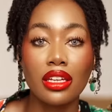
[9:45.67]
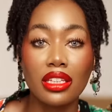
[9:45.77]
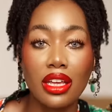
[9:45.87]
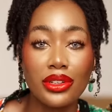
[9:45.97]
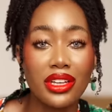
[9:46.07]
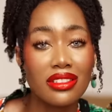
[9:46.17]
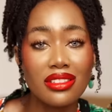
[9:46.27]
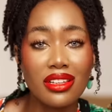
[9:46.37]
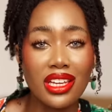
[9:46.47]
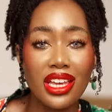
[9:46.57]
Now, an
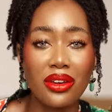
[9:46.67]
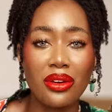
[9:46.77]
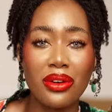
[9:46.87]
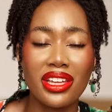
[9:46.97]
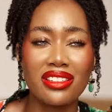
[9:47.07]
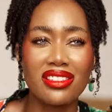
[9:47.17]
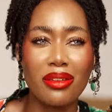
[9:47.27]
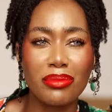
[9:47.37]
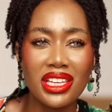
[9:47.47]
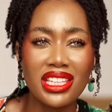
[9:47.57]
unsung hero and
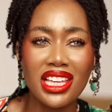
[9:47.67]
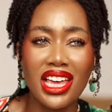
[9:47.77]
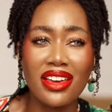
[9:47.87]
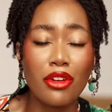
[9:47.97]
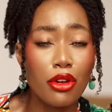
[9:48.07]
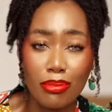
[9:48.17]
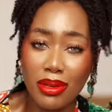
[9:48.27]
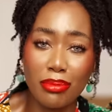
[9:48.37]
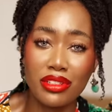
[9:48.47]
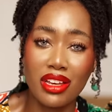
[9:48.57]
something that I've heard
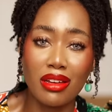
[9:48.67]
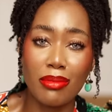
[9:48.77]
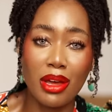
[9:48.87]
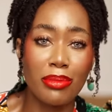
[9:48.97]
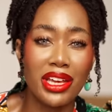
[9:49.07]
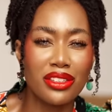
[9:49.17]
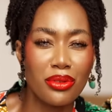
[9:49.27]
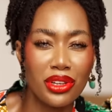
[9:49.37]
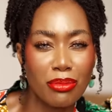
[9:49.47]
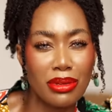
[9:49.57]
people talk about, but I
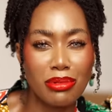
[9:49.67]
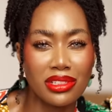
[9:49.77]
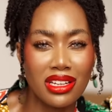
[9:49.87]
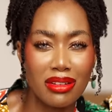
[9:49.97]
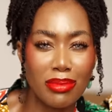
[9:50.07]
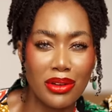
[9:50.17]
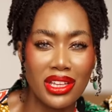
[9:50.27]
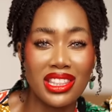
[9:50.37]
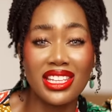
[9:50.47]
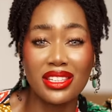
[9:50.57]
don't hear people talk about
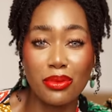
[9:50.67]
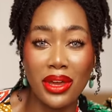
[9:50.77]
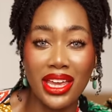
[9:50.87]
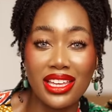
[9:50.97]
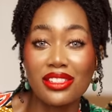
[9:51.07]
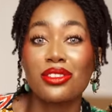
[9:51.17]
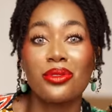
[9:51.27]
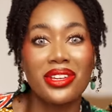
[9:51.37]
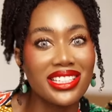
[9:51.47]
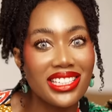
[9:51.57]
in this way, is
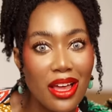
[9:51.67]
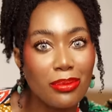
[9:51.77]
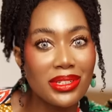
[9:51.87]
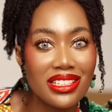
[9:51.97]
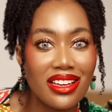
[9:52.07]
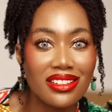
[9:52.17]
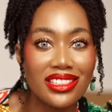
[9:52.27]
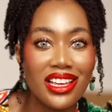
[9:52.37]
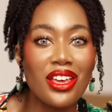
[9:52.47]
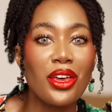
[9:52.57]
doing a scalp detox
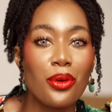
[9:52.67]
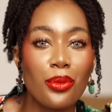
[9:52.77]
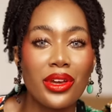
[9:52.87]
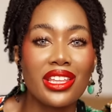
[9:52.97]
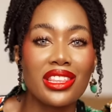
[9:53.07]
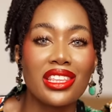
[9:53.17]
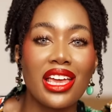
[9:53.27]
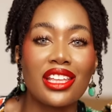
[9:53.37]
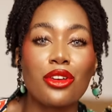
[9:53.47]
with an